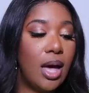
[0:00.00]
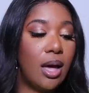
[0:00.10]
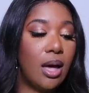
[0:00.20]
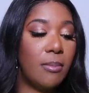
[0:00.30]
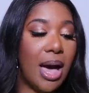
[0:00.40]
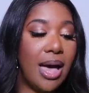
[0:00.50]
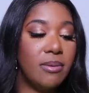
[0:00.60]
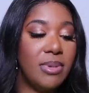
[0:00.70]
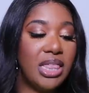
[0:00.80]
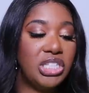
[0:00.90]
Um, I
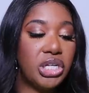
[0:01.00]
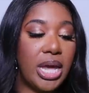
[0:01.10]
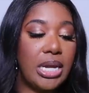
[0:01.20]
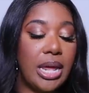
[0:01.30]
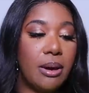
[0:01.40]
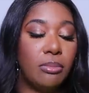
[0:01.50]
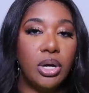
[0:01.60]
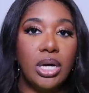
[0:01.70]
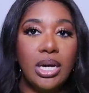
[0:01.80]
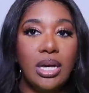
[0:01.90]
am in the shade Amber
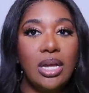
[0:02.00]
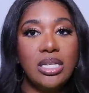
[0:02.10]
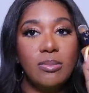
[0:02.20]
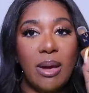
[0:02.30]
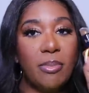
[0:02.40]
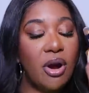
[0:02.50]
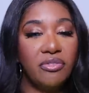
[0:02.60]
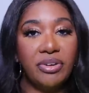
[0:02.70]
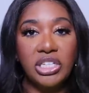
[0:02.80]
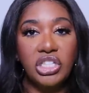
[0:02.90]
Honey. It's my
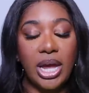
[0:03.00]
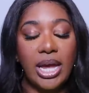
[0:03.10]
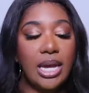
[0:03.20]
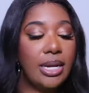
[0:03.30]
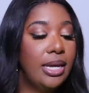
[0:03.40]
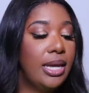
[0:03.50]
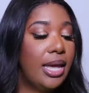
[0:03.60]
perfect shade.